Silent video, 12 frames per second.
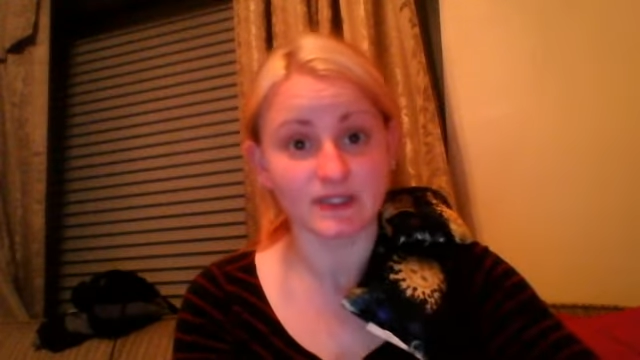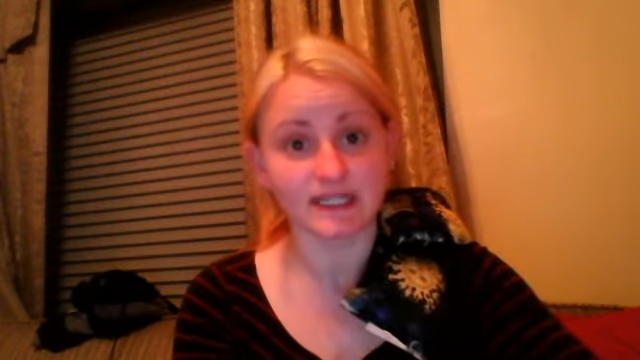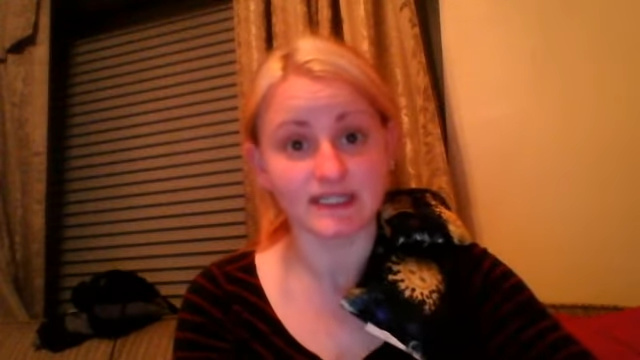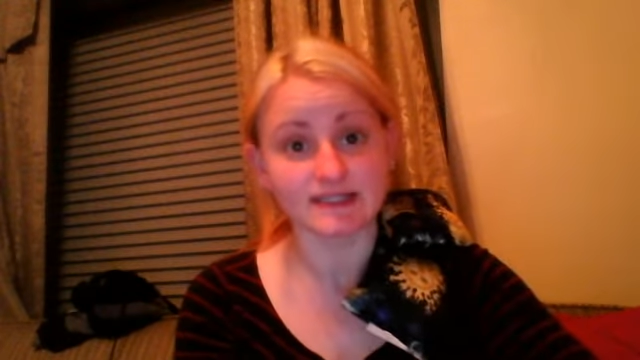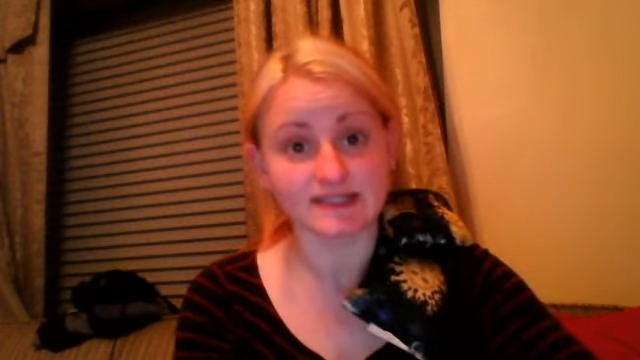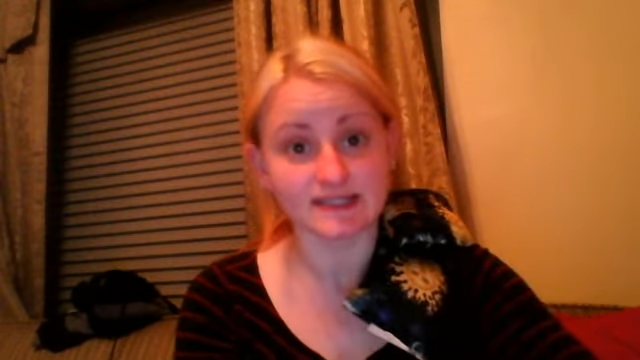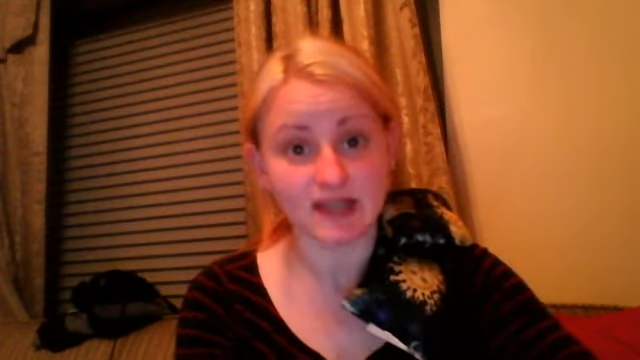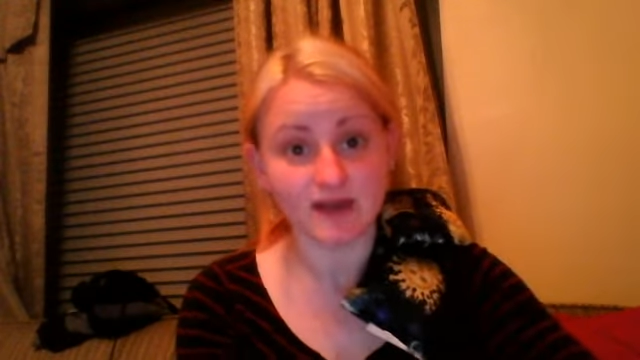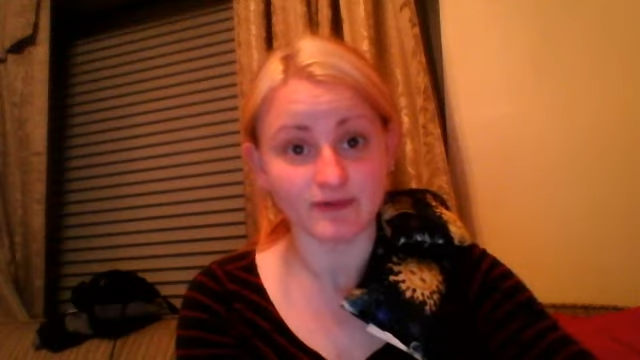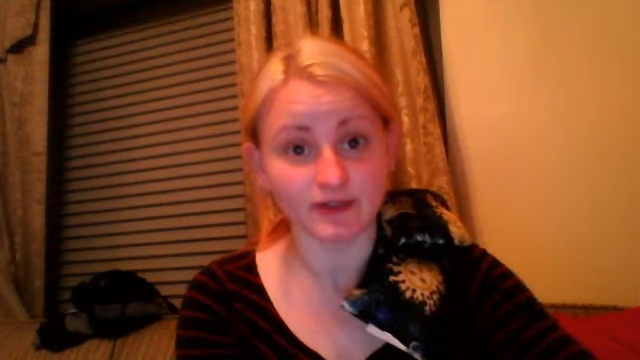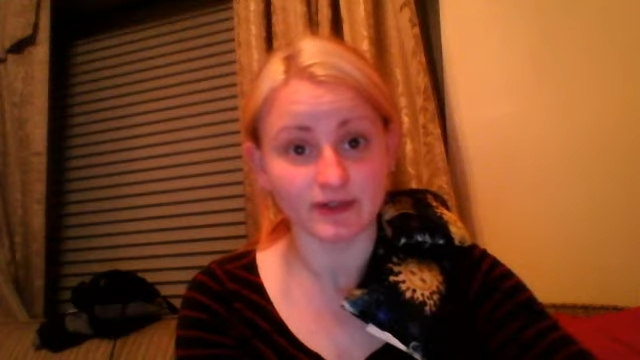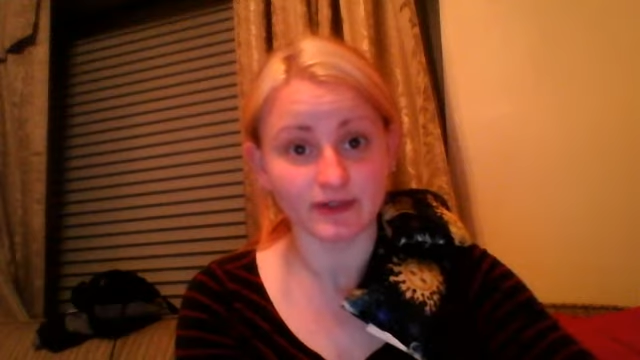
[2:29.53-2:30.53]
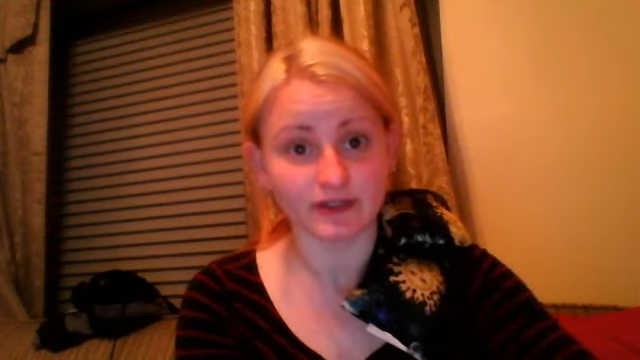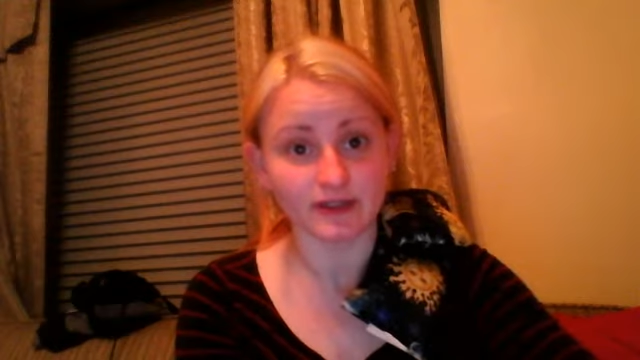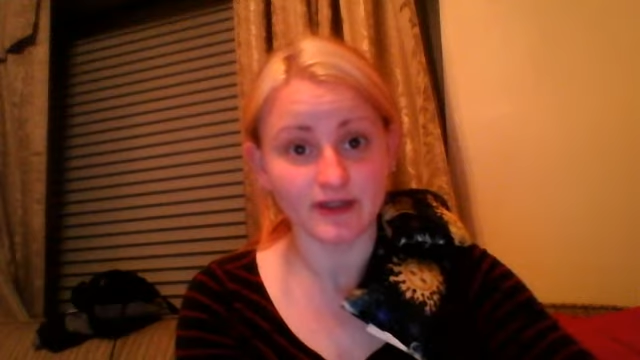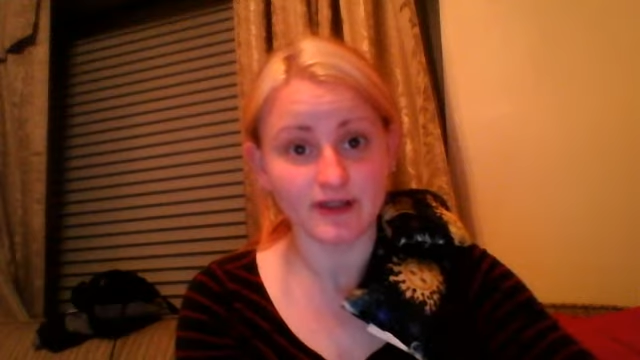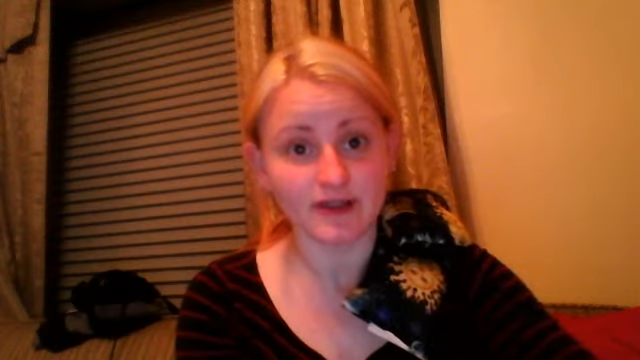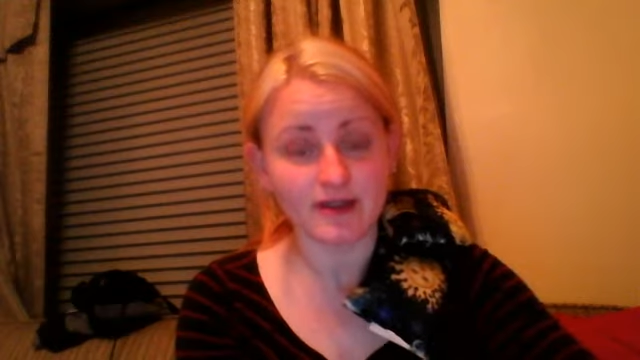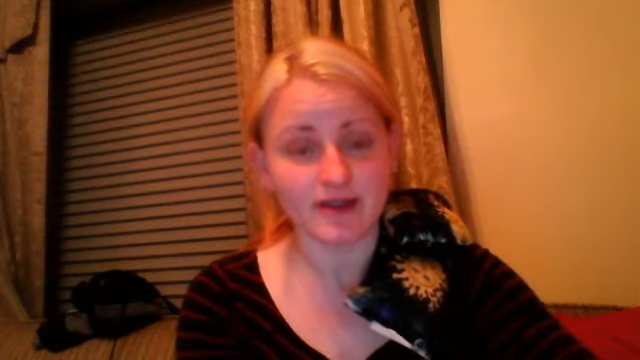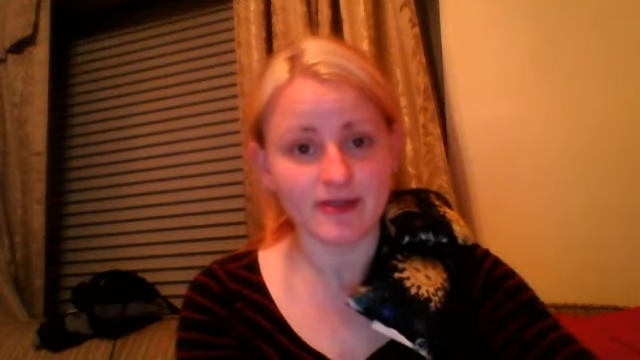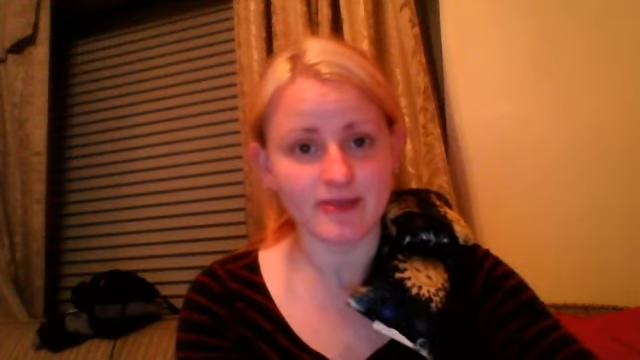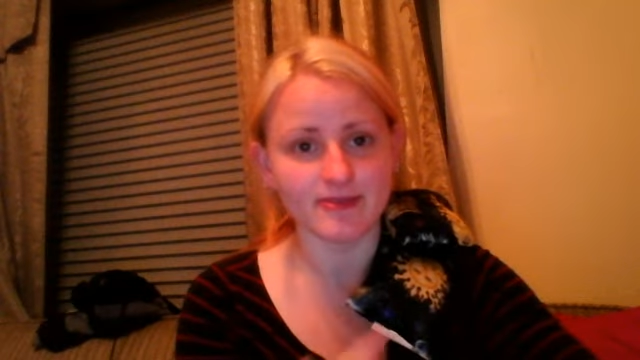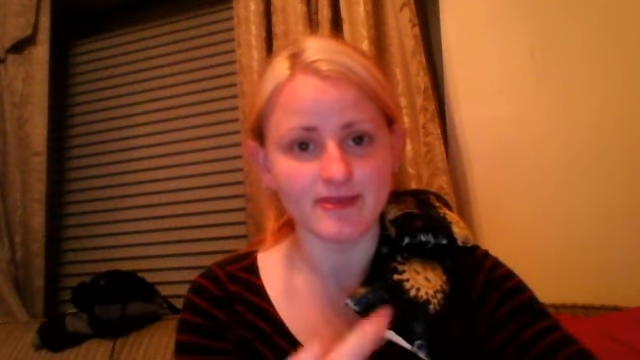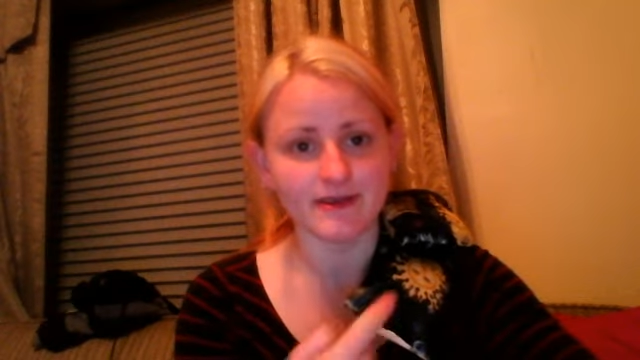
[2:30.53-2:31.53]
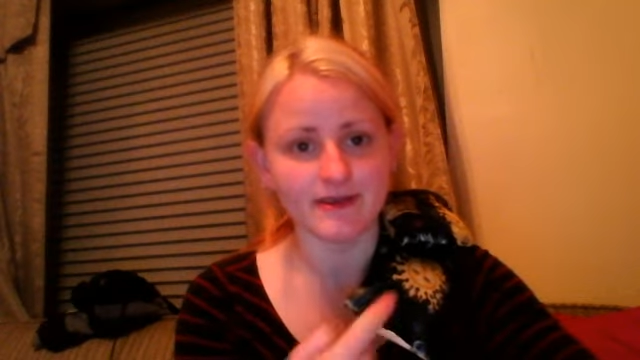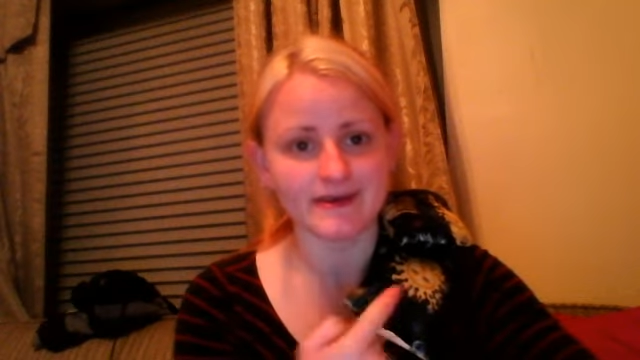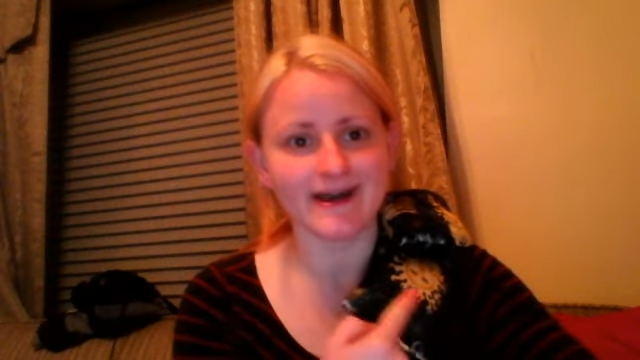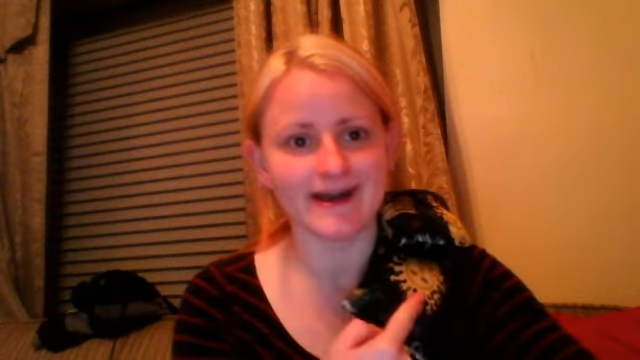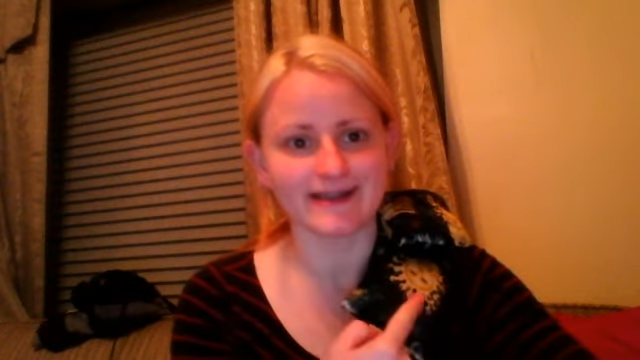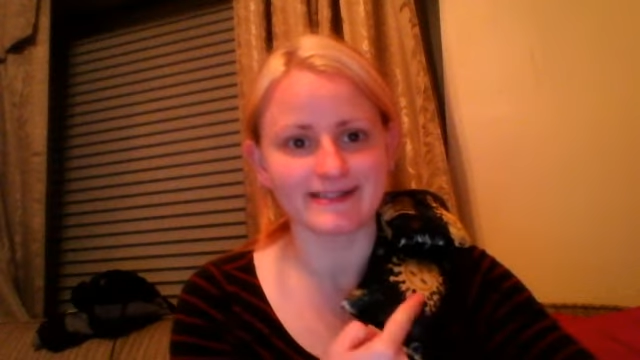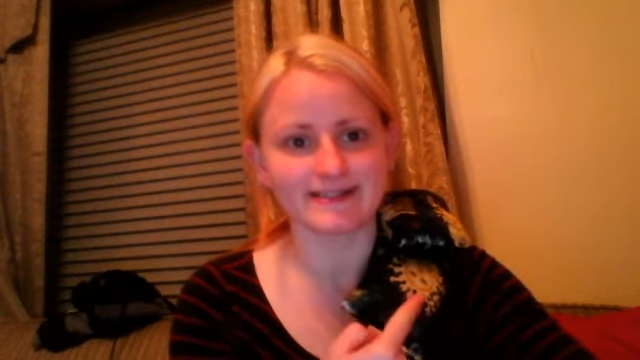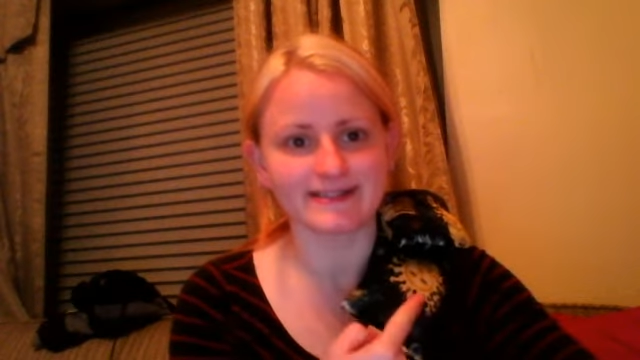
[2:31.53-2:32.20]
he discovered the knot,